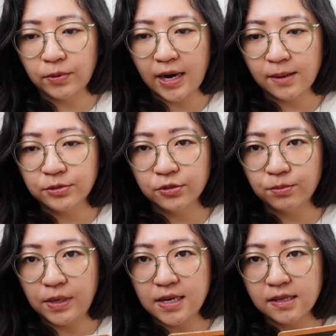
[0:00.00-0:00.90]
Perhaps
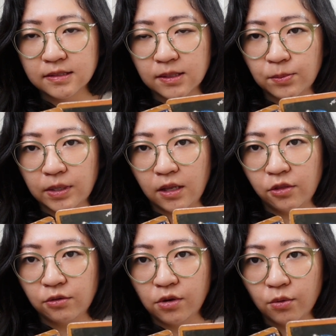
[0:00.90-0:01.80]
you're meeting somebody
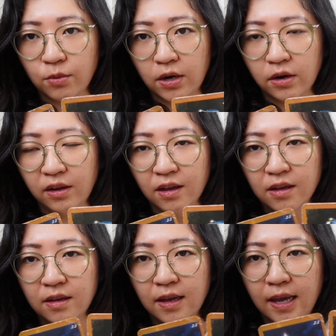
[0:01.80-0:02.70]
through your work,
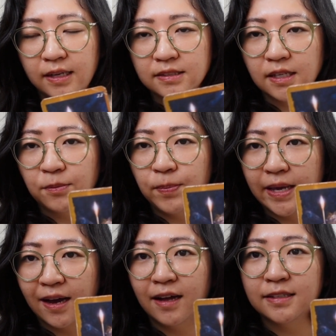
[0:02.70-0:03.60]
and it's like,
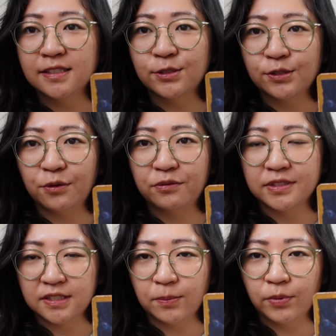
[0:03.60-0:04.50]
because it's so
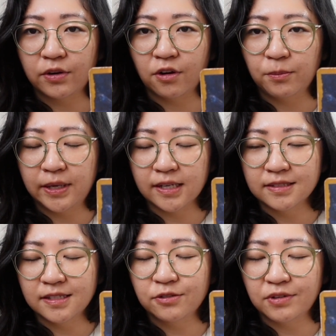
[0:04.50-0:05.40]
reciprocal,
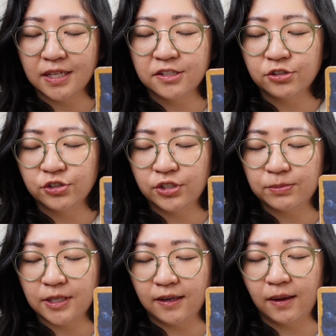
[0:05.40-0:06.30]
because this
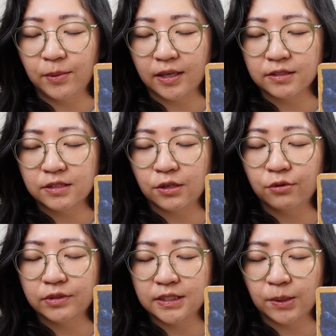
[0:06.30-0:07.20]
relationship dynamic is so
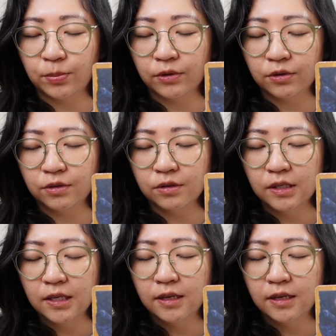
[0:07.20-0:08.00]
reciprocal,